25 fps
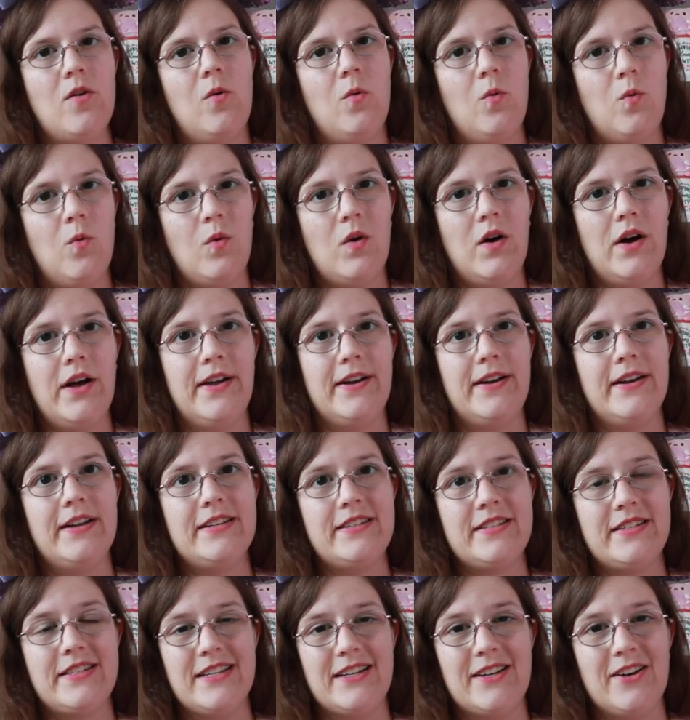one
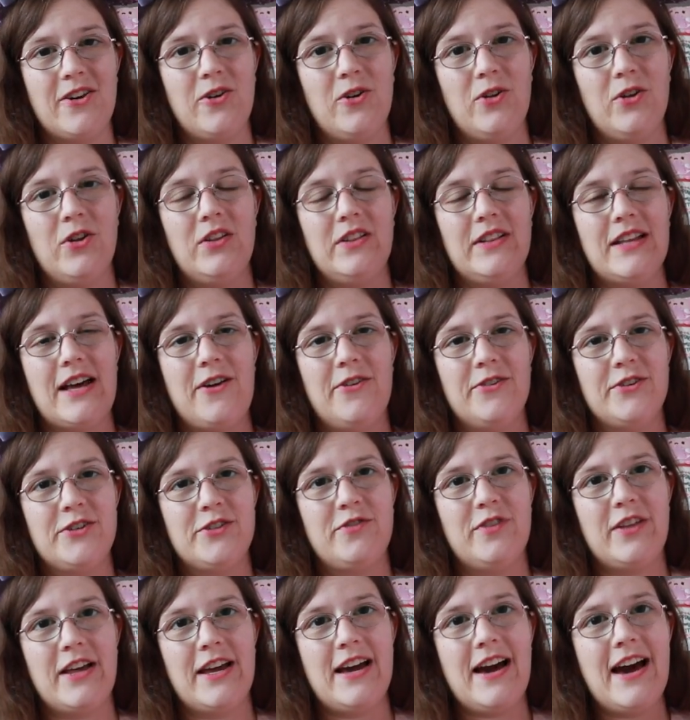single
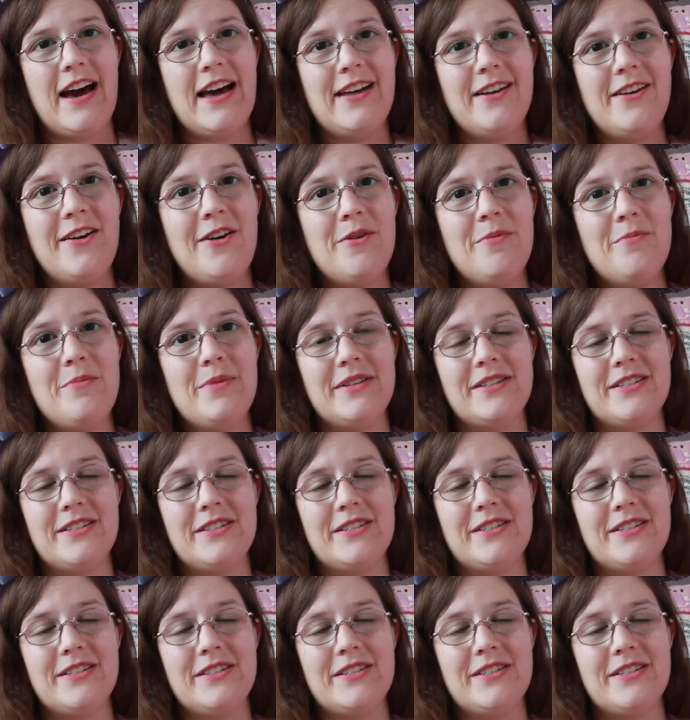Loungefly item.